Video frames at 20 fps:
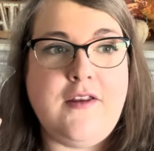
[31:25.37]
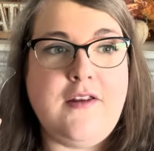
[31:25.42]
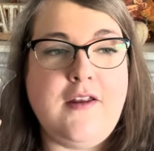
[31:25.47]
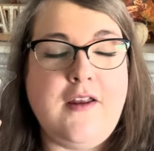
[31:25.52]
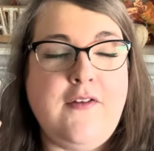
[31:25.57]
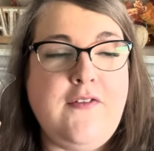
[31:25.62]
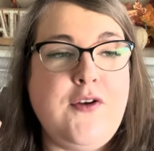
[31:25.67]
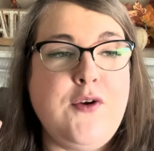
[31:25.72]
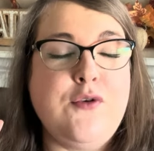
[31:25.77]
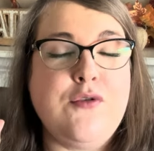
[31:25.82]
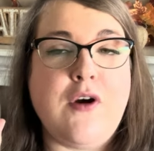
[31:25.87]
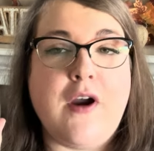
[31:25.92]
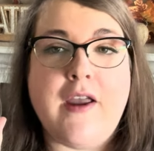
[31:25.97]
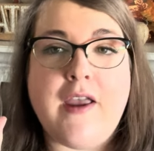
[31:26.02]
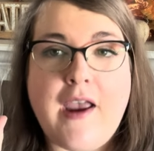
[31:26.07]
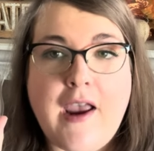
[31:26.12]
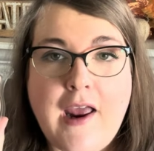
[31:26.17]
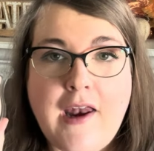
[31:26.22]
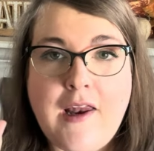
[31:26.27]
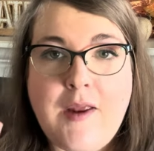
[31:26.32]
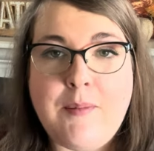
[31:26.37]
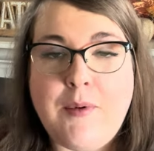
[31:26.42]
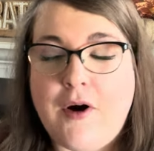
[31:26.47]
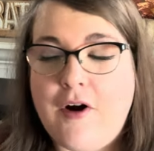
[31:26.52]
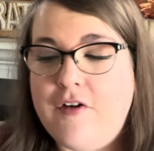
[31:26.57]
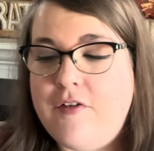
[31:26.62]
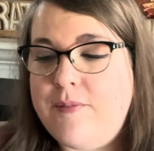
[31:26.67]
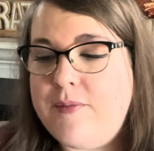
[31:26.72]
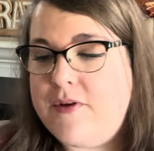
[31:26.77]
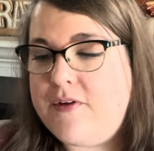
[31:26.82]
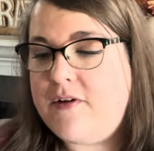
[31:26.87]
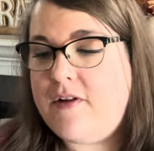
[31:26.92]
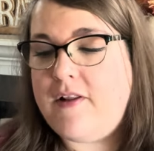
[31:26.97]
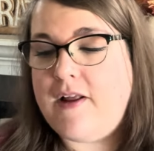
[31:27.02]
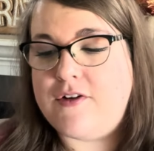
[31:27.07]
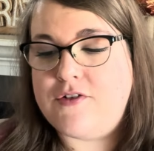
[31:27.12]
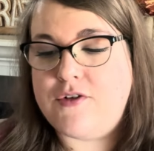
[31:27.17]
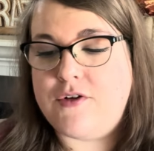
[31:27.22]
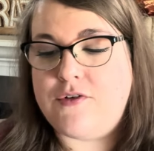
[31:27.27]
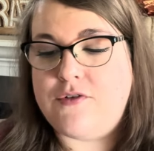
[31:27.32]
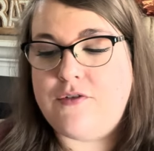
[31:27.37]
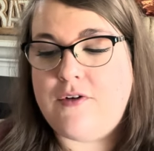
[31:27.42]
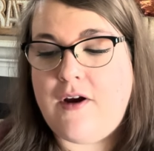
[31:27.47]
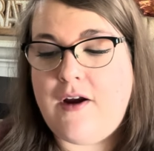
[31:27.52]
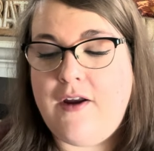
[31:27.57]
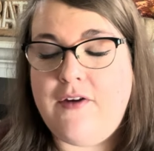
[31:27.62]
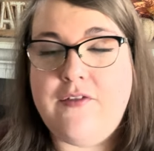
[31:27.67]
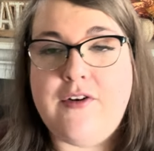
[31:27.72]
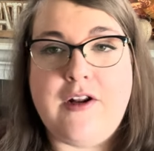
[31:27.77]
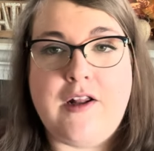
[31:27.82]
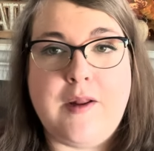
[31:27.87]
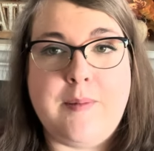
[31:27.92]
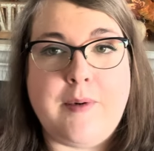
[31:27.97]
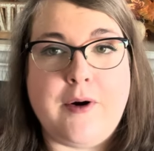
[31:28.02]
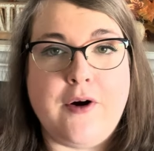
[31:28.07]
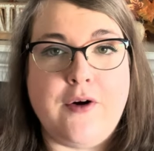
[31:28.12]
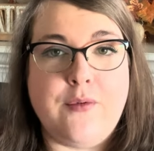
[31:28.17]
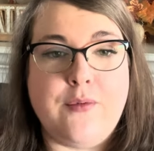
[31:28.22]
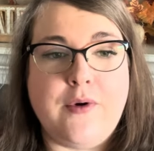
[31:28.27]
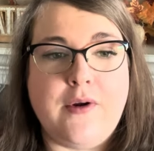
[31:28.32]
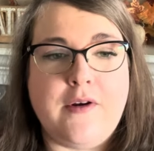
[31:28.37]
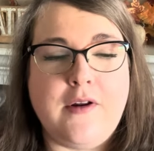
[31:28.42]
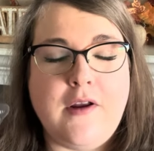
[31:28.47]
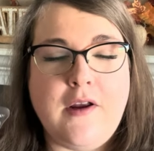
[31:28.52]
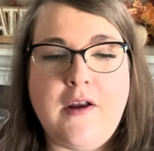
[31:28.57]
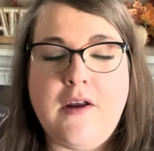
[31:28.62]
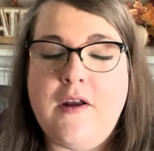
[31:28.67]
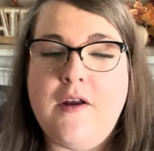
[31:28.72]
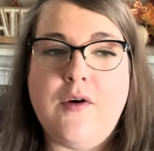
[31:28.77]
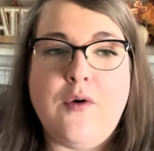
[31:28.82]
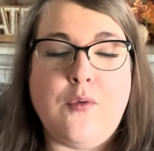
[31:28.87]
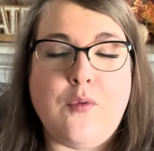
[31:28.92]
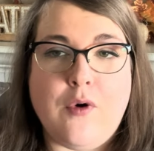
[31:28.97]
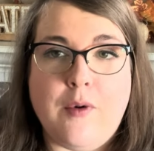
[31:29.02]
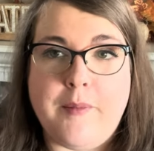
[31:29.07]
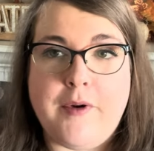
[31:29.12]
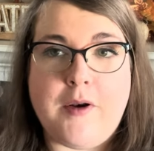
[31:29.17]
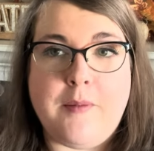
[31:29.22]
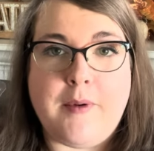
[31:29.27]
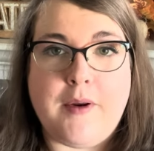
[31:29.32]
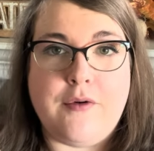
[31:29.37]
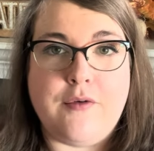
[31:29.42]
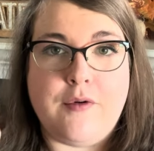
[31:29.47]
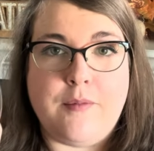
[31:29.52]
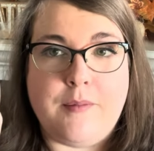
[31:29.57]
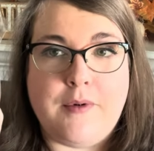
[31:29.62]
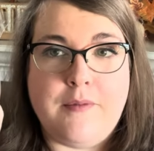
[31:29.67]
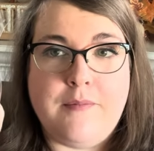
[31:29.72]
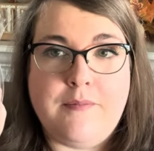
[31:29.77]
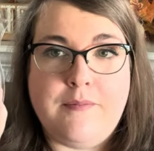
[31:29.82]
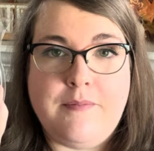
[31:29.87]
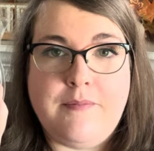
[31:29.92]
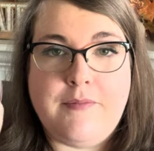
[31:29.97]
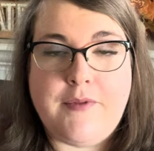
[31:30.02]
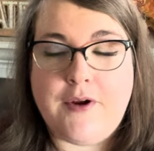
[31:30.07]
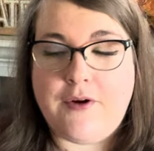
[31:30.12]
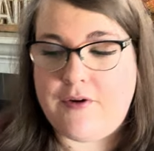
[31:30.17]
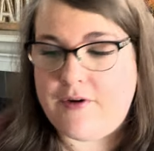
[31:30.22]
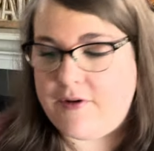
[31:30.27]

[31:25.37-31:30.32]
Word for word: if you try any bar from this collection, try Vanilla Barnwood, warm it to bedroom. There it